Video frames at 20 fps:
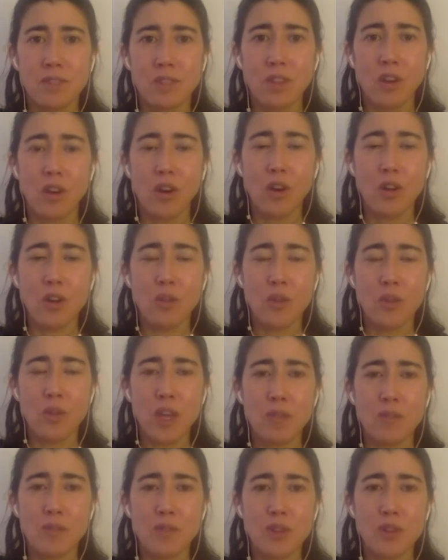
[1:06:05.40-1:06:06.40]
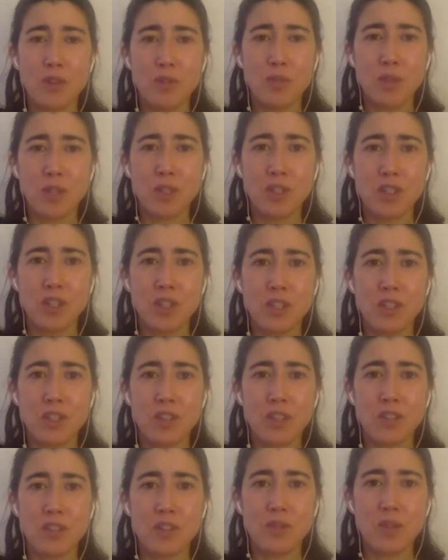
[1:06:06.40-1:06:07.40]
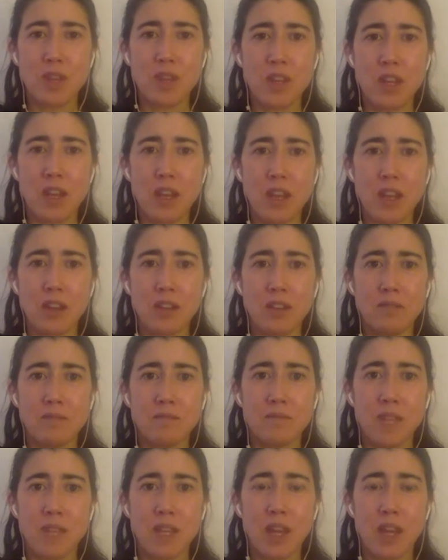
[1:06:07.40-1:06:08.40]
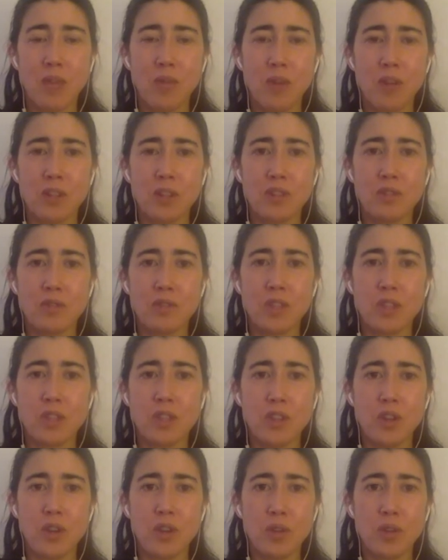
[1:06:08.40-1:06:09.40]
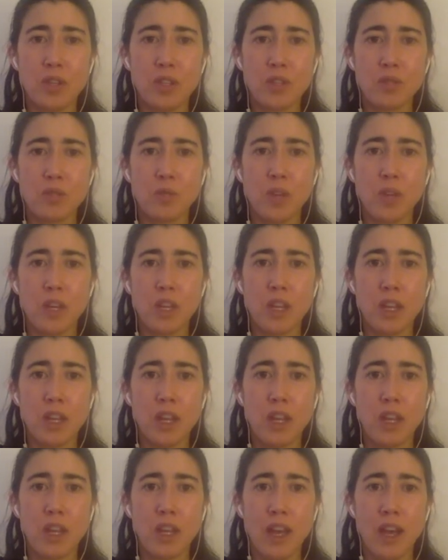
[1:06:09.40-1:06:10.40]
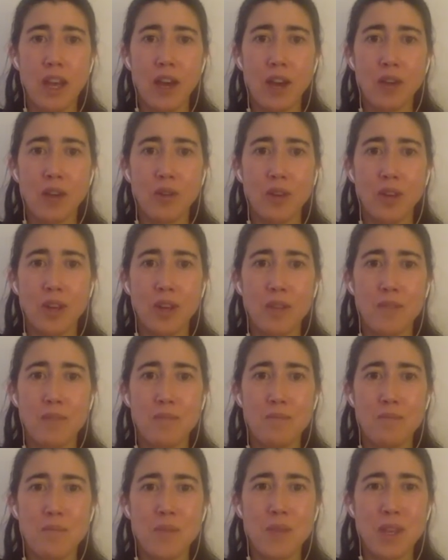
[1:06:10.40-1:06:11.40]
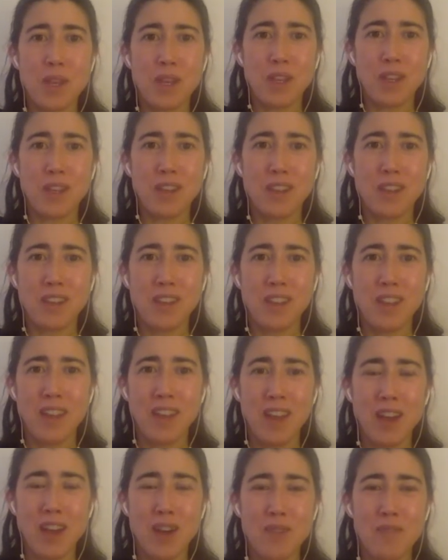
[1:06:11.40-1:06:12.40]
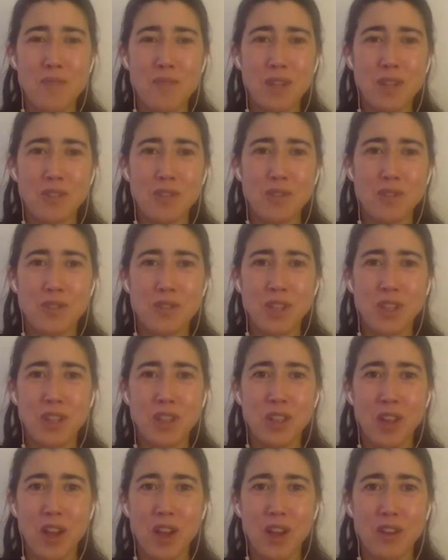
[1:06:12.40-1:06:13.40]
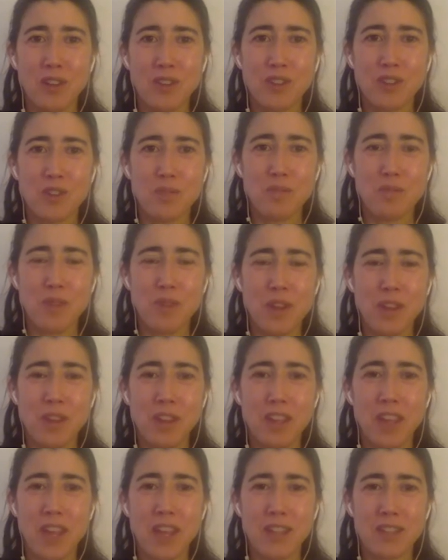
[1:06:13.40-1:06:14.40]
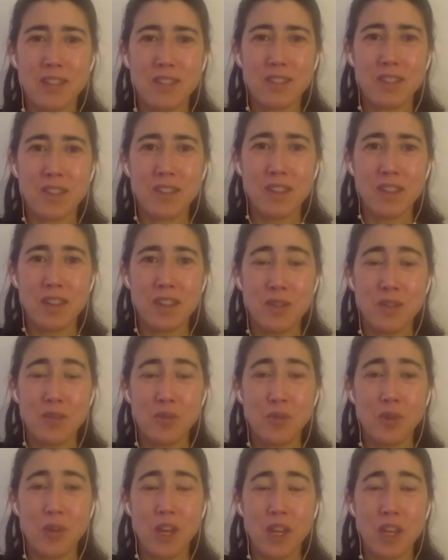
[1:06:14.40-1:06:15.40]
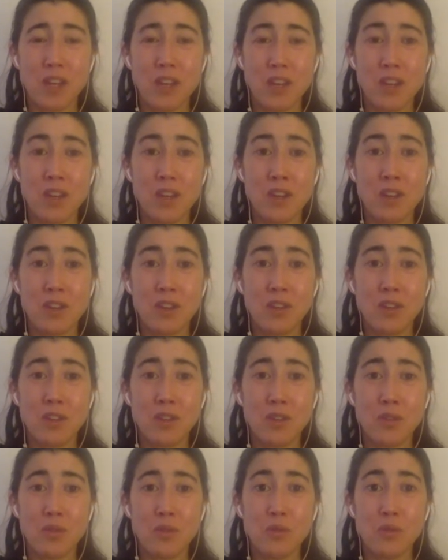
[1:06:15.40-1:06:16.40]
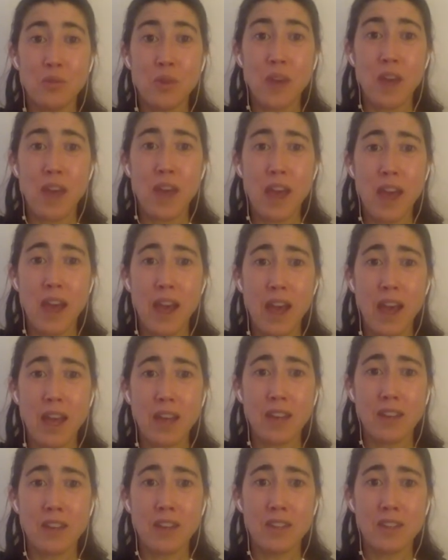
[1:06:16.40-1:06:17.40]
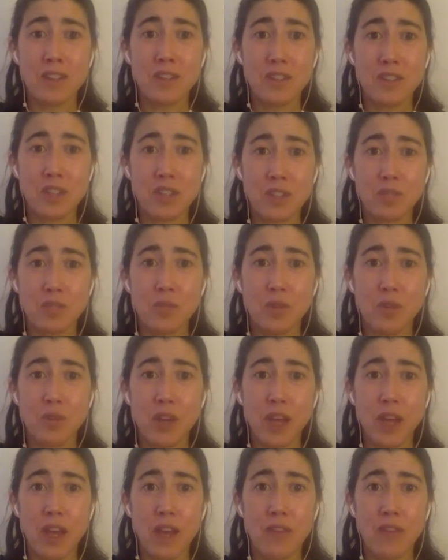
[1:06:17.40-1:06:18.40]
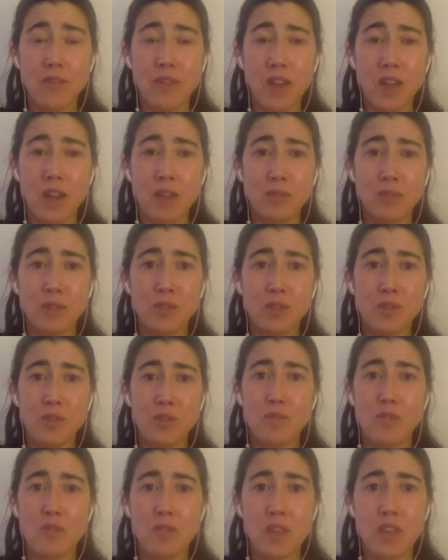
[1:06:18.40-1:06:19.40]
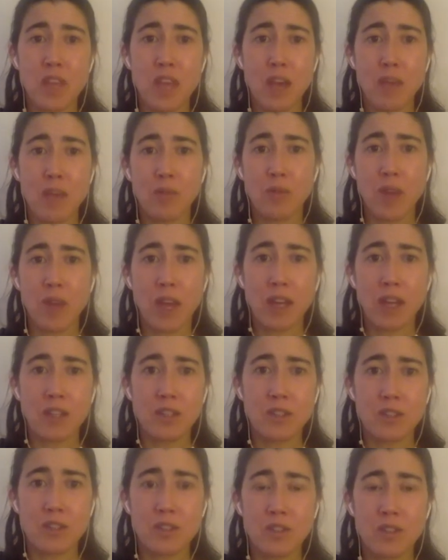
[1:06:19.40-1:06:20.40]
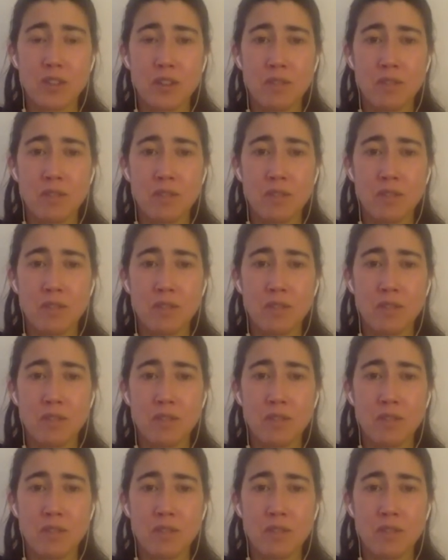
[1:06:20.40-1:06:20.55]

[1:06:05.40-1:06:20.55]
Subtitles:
all the way up to your butt cheeks as you inhale. And I want you to notice how big, how monstrously large your breath gets when you add 6 more diaphragms to your breathing apparatus.